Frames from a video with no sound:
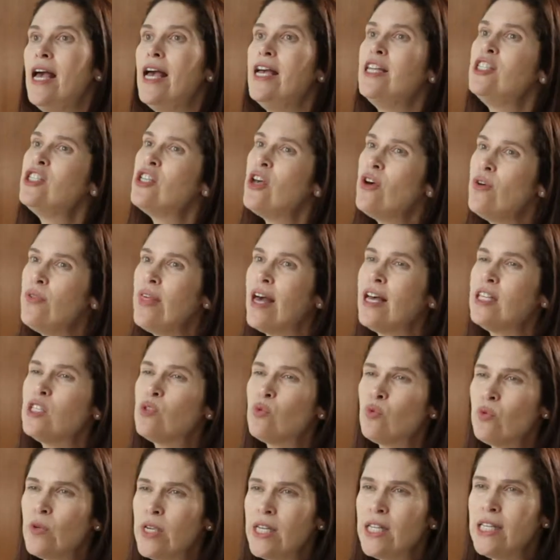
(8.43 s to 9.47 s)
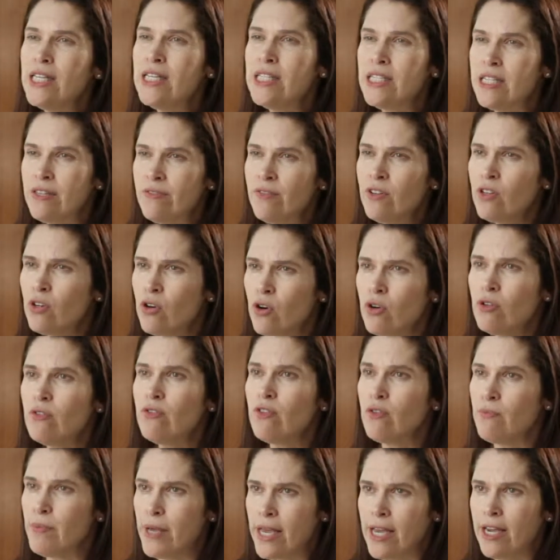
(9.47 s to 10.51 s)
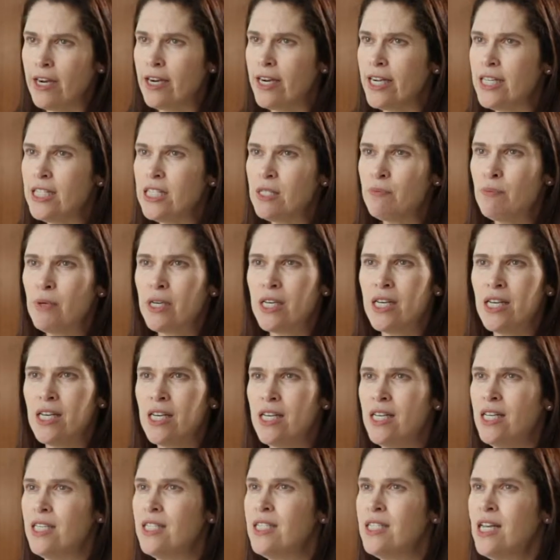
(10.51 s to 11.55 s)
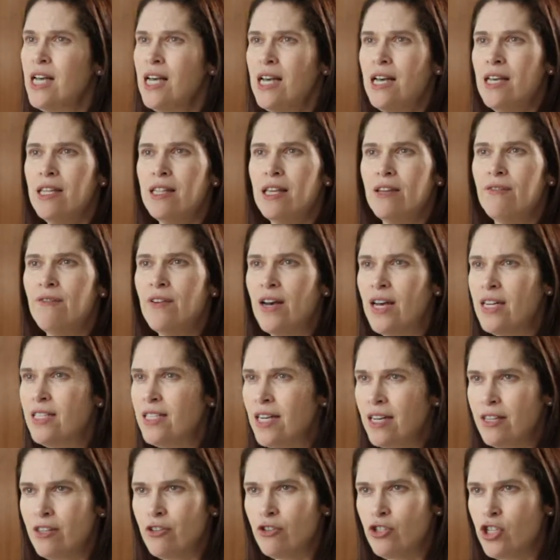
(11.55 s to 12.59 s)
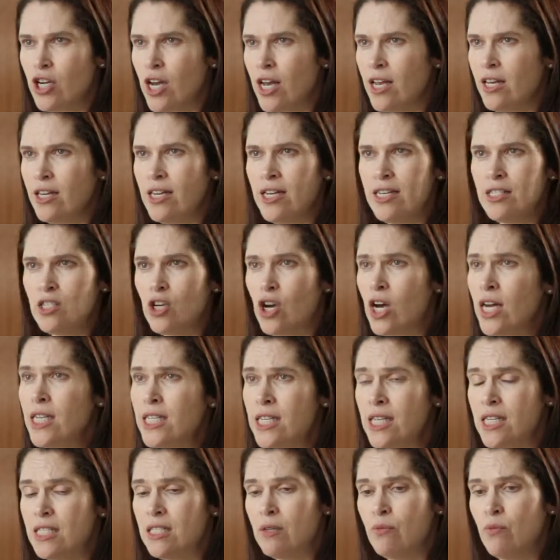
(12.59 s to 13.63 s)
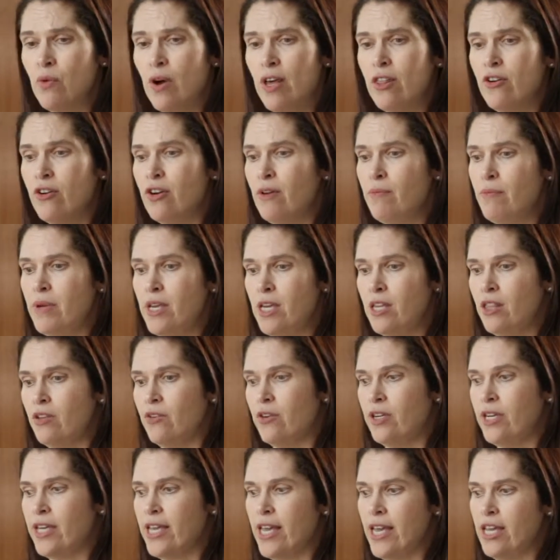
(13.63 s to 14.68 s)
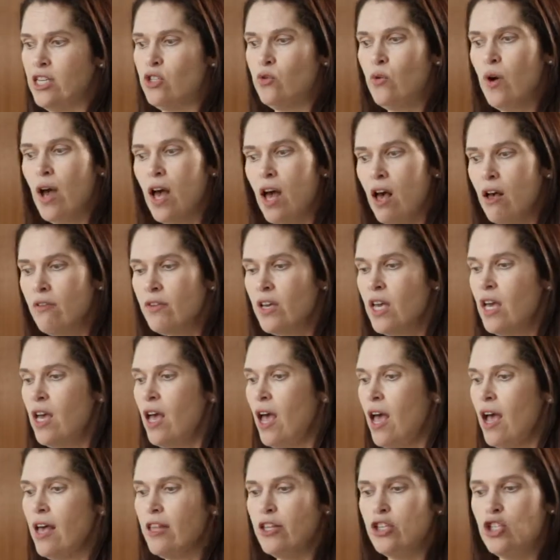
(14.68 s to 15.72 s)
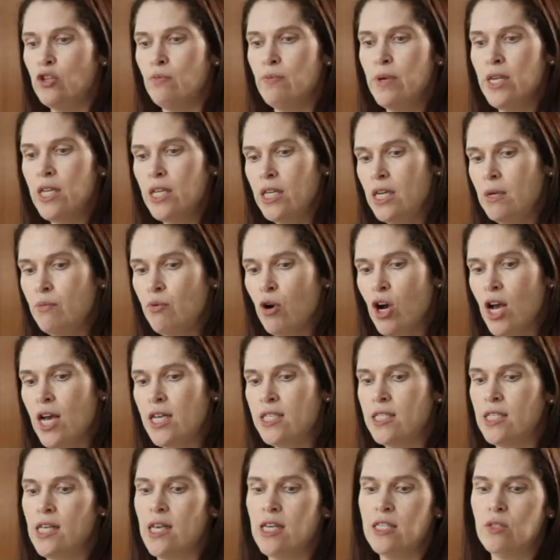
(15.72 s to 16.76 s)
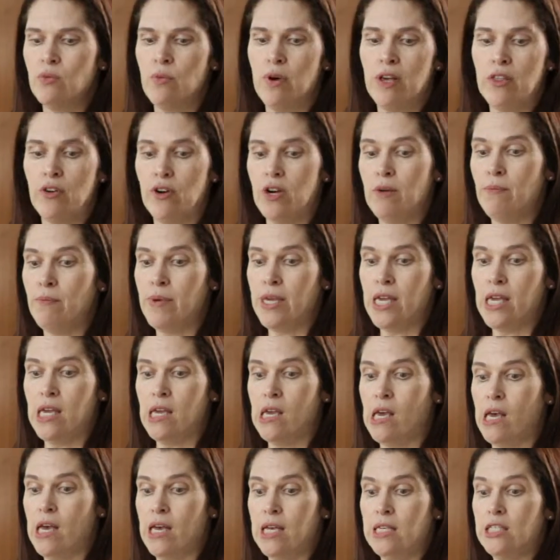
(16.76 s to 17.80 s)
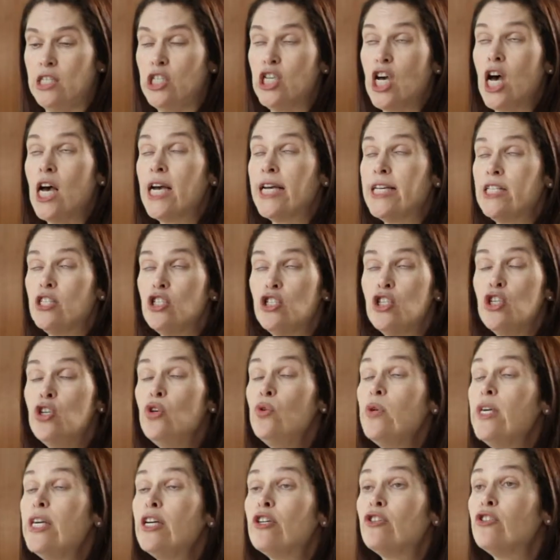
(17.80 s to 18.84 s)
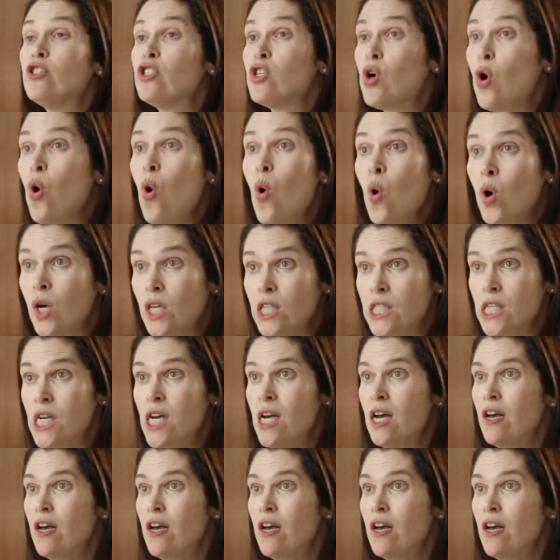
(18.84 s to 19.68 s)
And so that's really difficult for parents because they find out their child has autism, whether it be through a K-12 eligibility process, whether it be as young as 2 years old